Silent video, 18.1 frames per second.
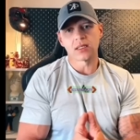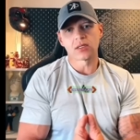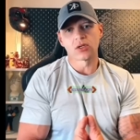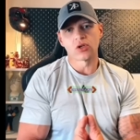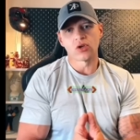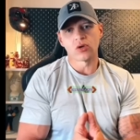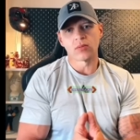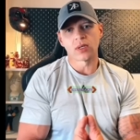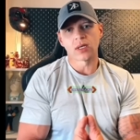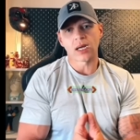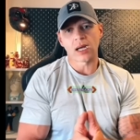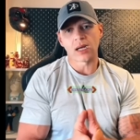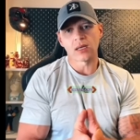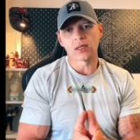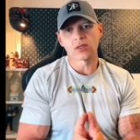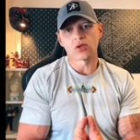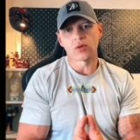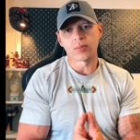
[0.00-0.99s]
these grooming
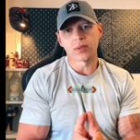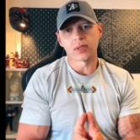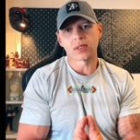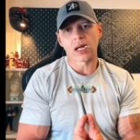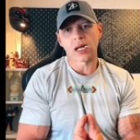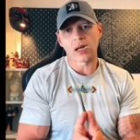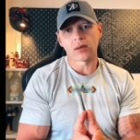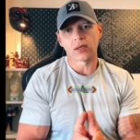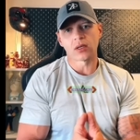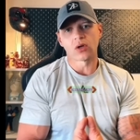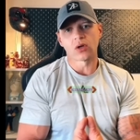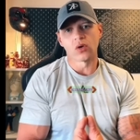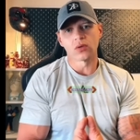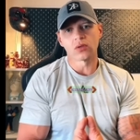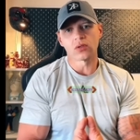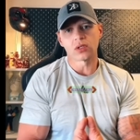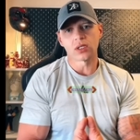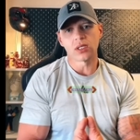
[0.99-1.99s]
gangs up and down the
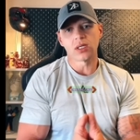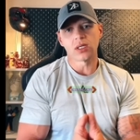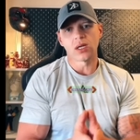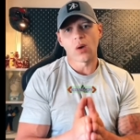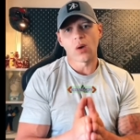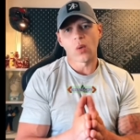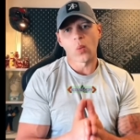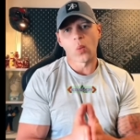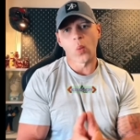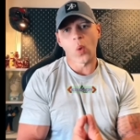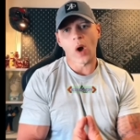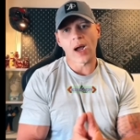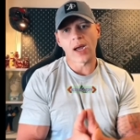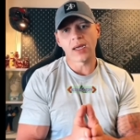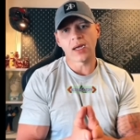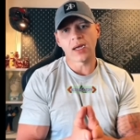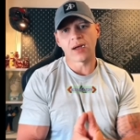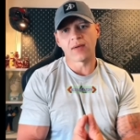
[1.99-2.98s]
country.
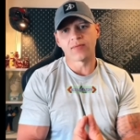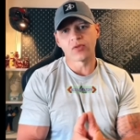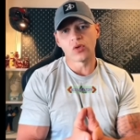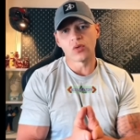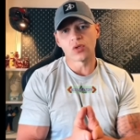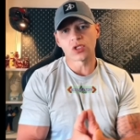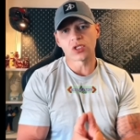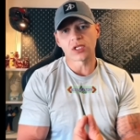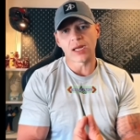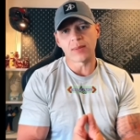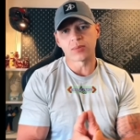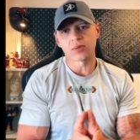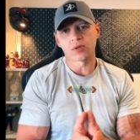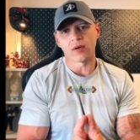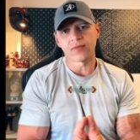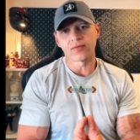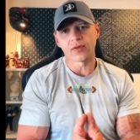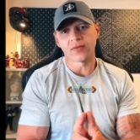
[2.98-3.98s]
Why have you
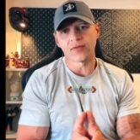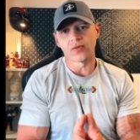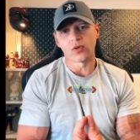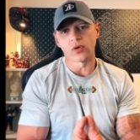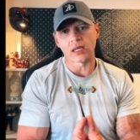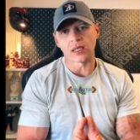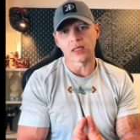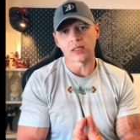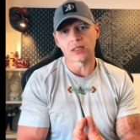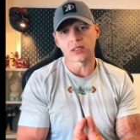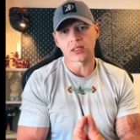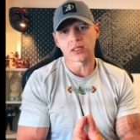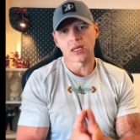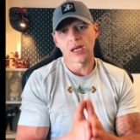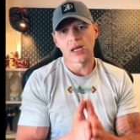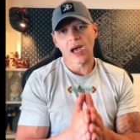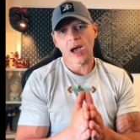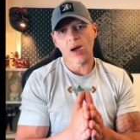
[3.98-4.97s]
stepped off the
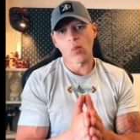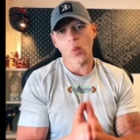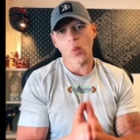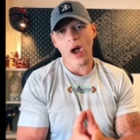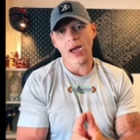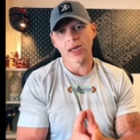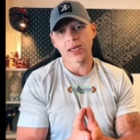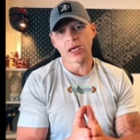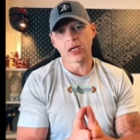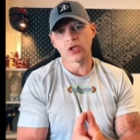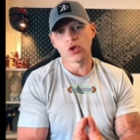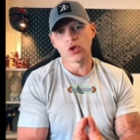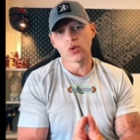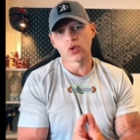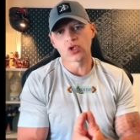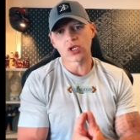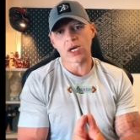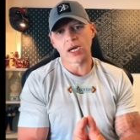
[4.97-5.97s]
stage, and why are
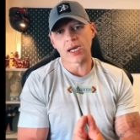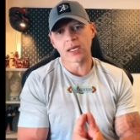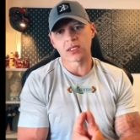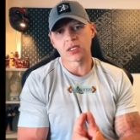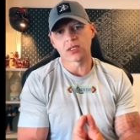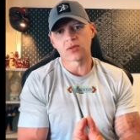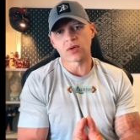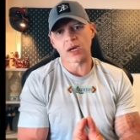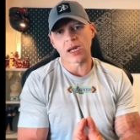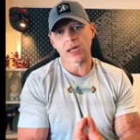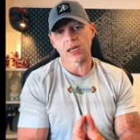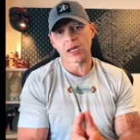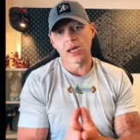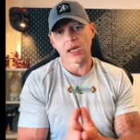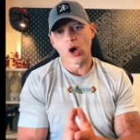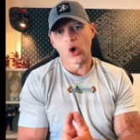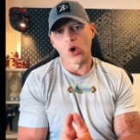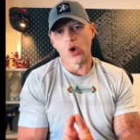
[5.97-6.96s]
you trying to
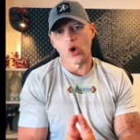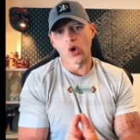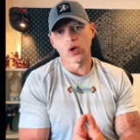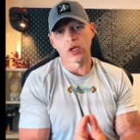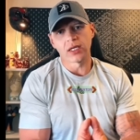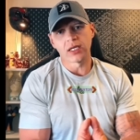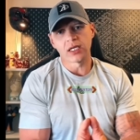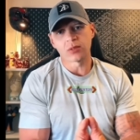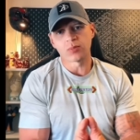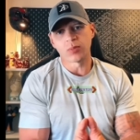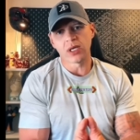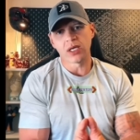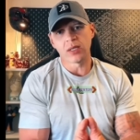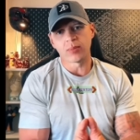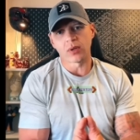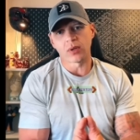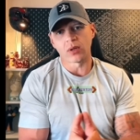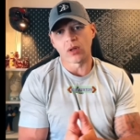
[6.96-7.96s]
drag all these
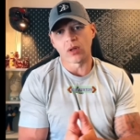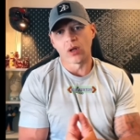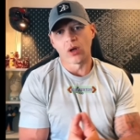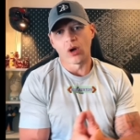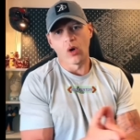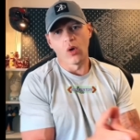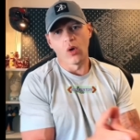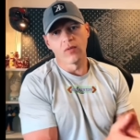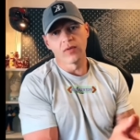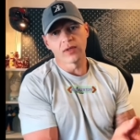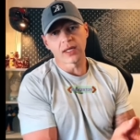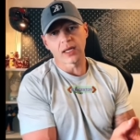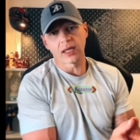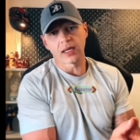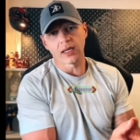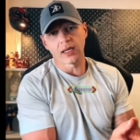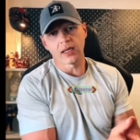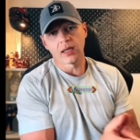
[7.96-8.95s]
people over
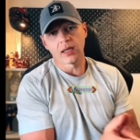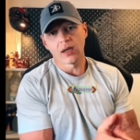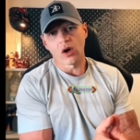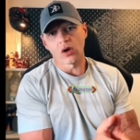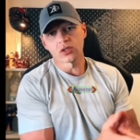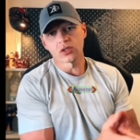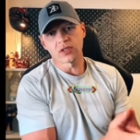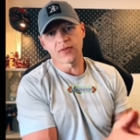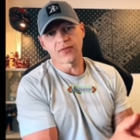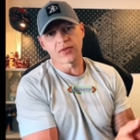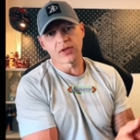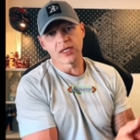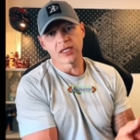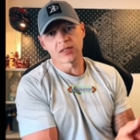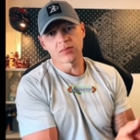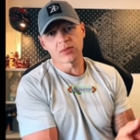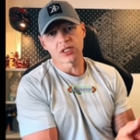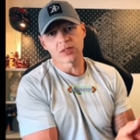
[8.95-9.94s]
there onto
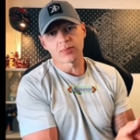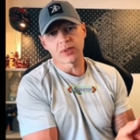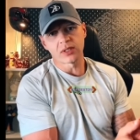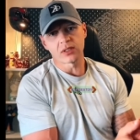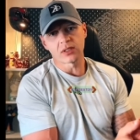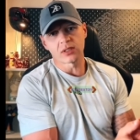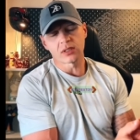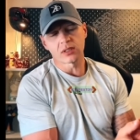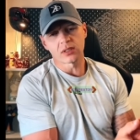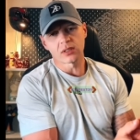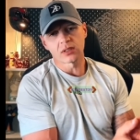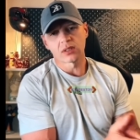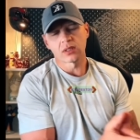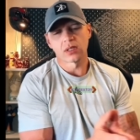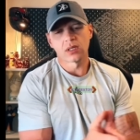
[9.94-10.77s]
freedom of speech?